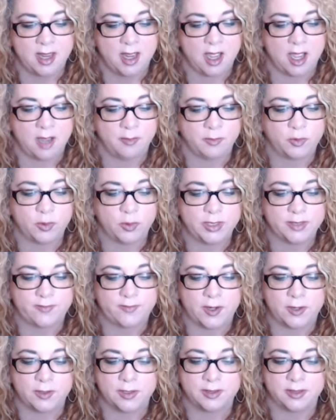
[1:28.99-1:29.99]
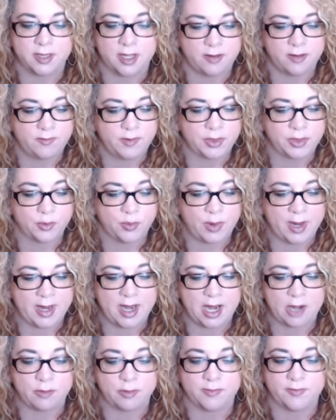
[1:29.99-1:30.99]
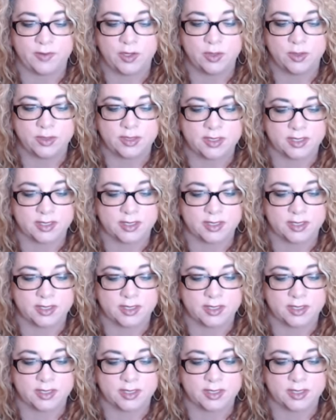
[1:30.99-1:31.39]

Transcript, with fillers: I'm going to fall in love with the way I refuse to